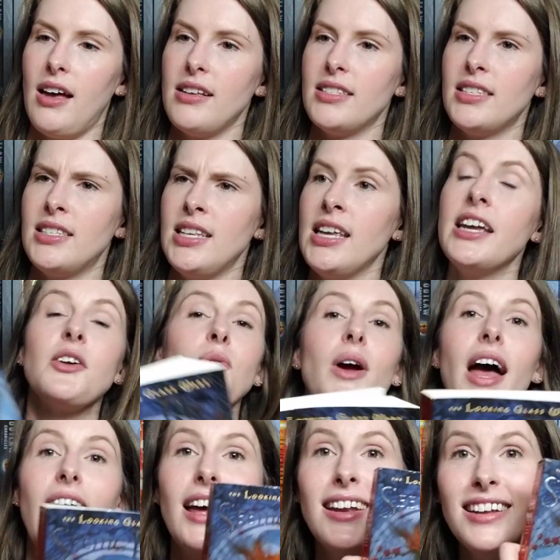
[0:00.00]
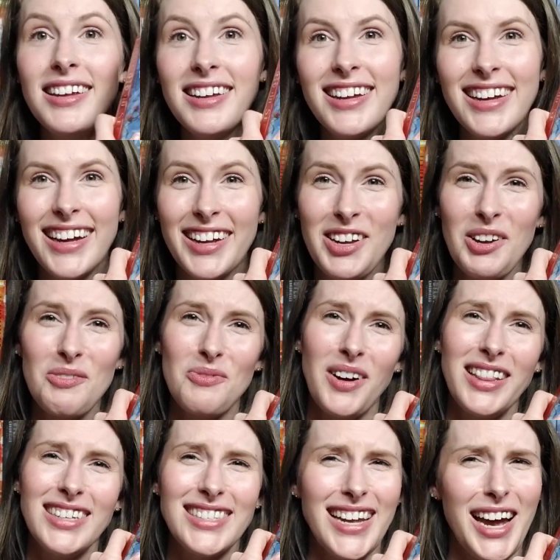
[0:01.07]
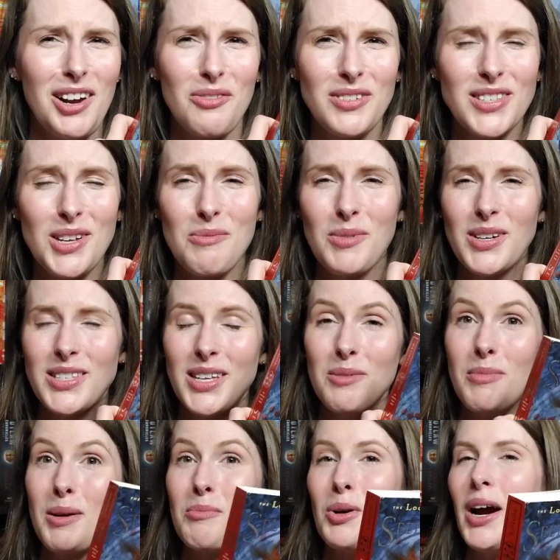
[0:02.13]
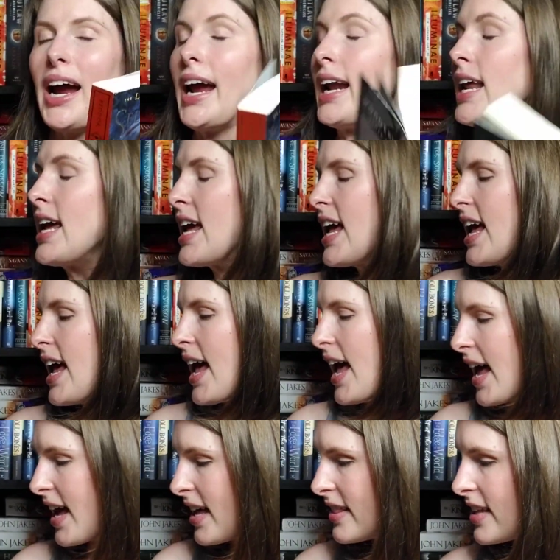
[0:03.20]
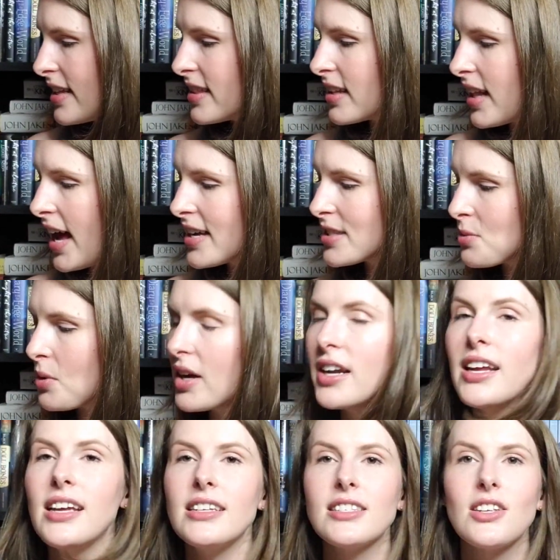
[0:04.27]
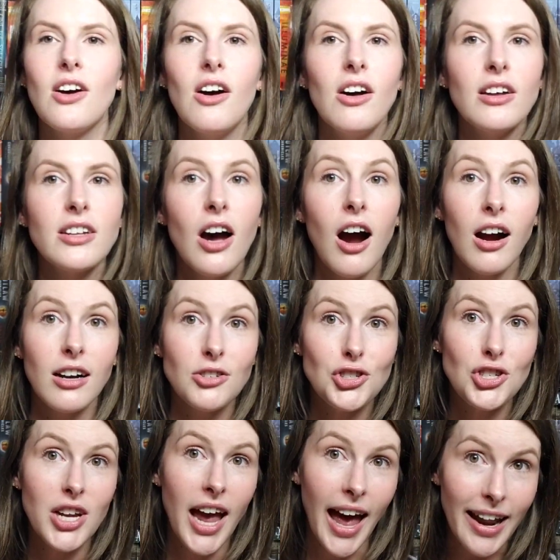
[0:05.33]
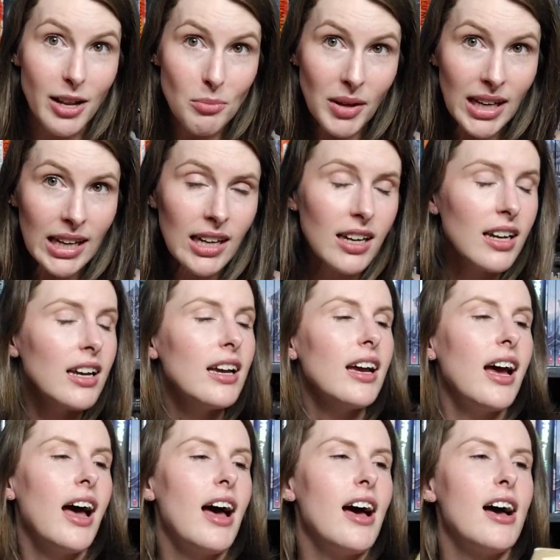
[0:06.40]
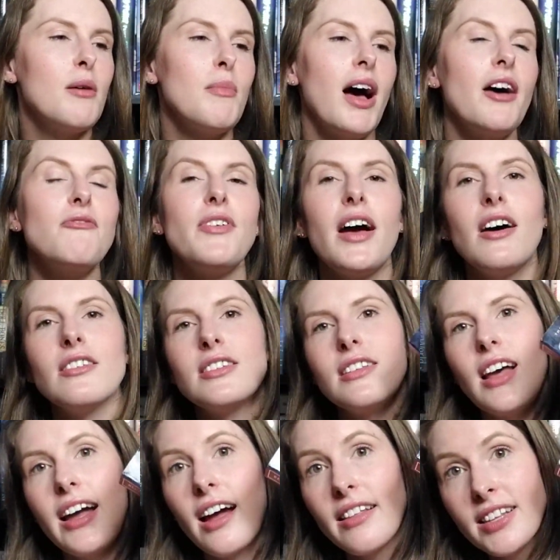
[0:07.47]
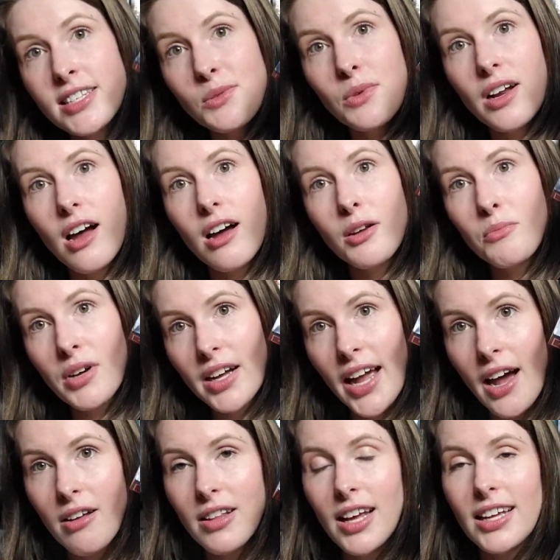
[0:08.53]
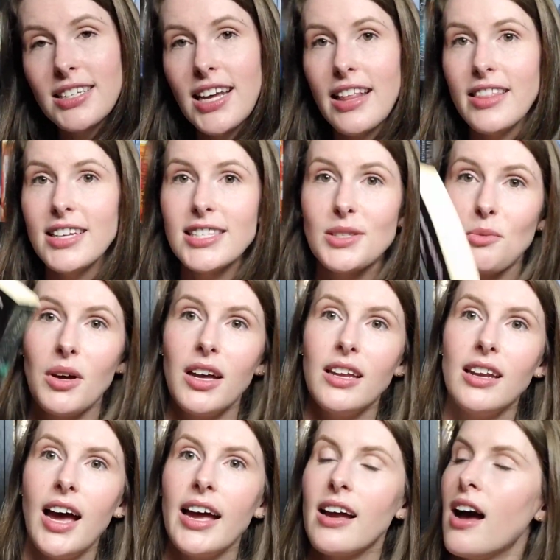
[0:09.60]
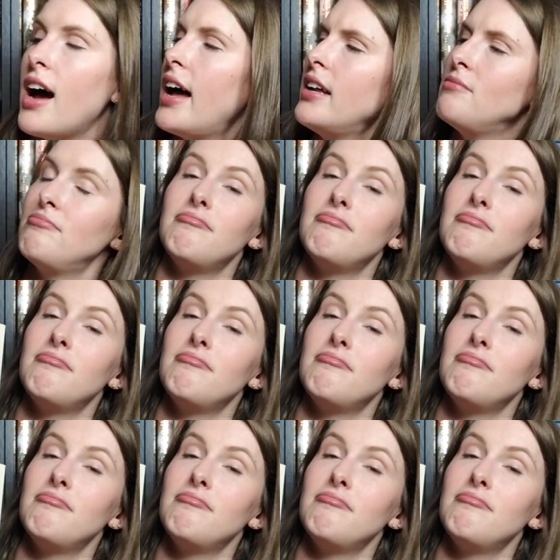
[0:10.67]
Seeing Red. Couldn't find the title for some reason, my brain. And then the last one is called Arch Enemy. I got this one on Book Outlet, and this one I got